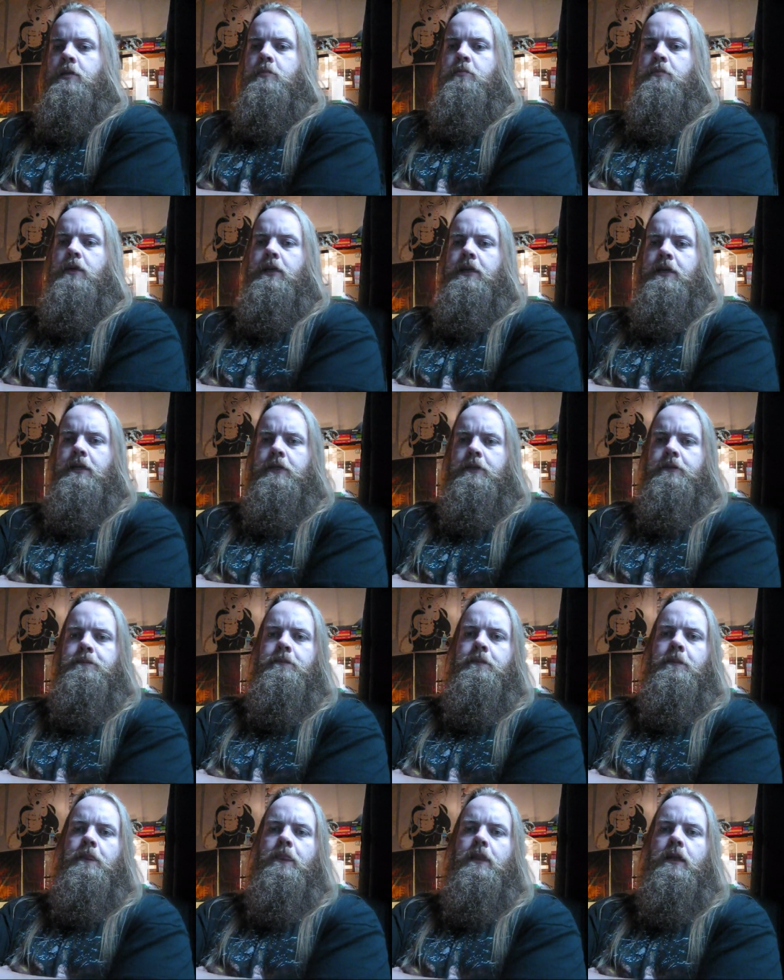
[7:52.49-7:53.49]
But
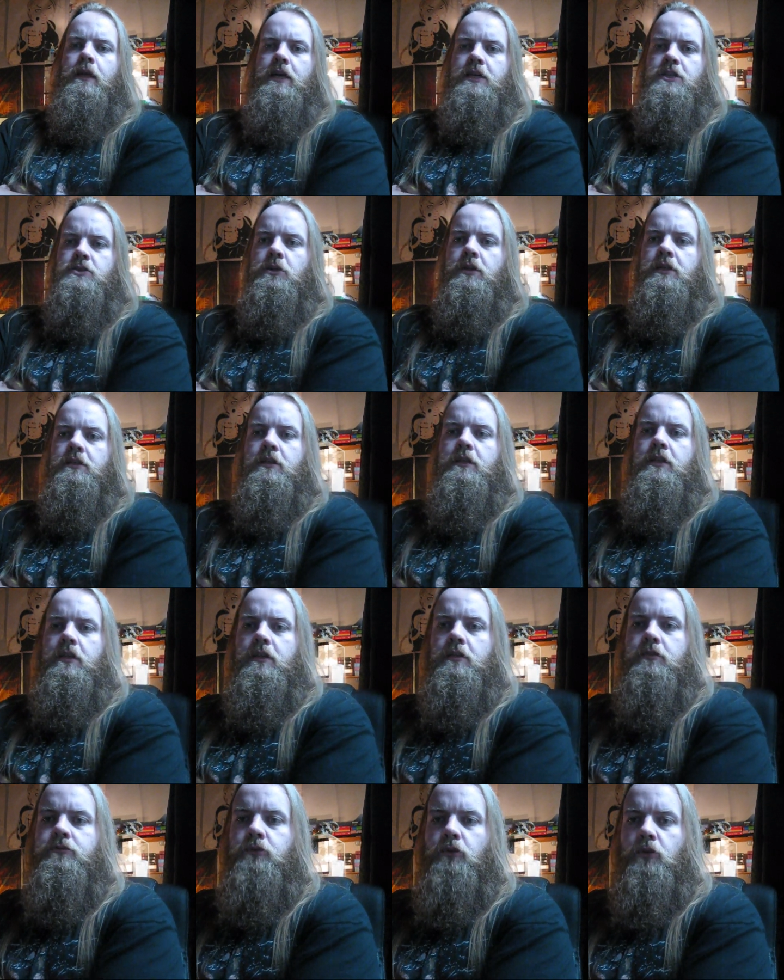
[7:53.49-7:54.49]
um, I joined
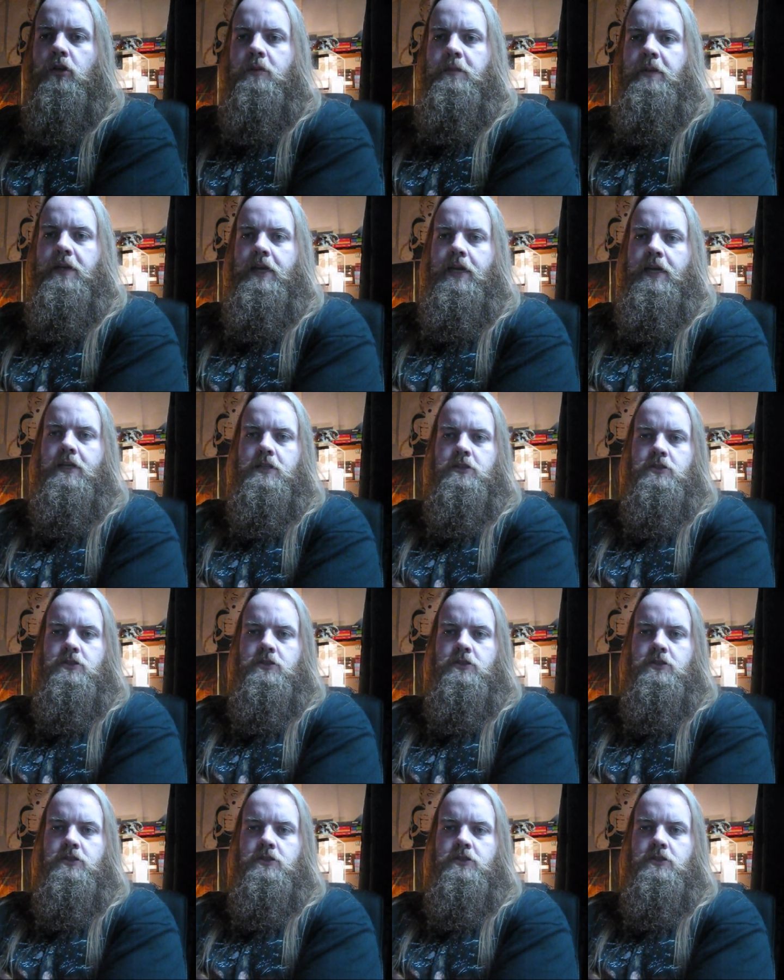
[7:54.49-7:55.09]
another forum again.